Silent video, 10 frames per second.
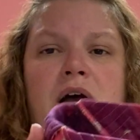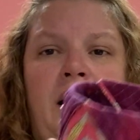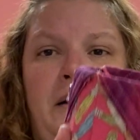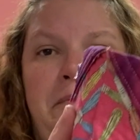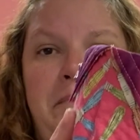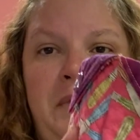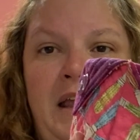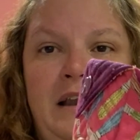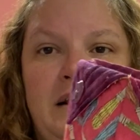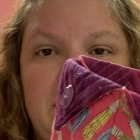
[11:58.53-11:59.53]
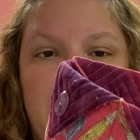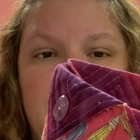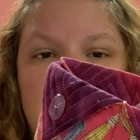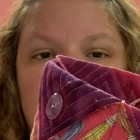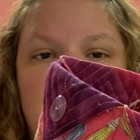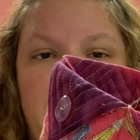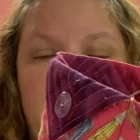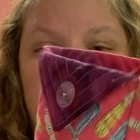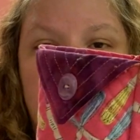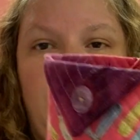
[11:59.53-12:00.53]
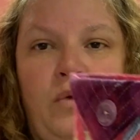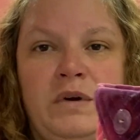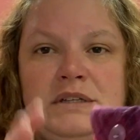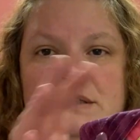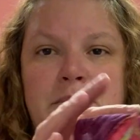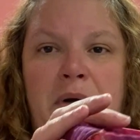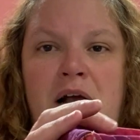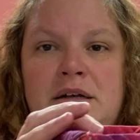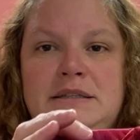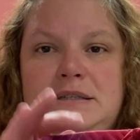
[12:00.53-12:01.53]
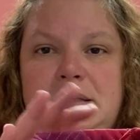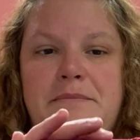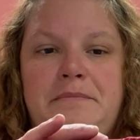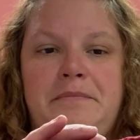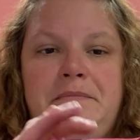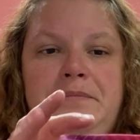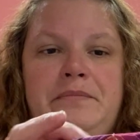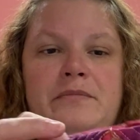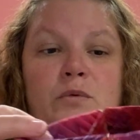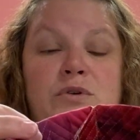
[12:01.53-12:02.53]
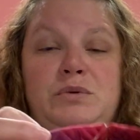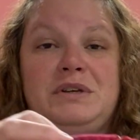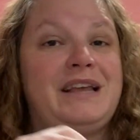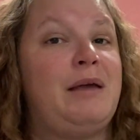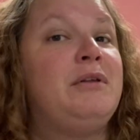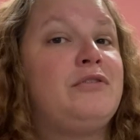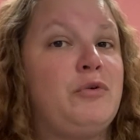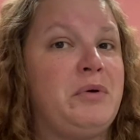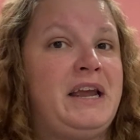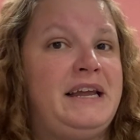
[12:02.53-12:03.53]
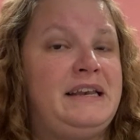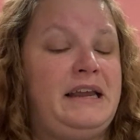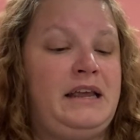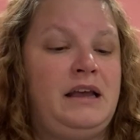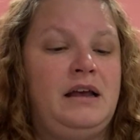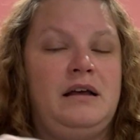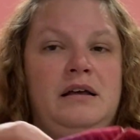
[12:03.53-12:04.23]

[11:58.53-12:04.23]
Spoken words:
Made a little Orts box, which came in super handy.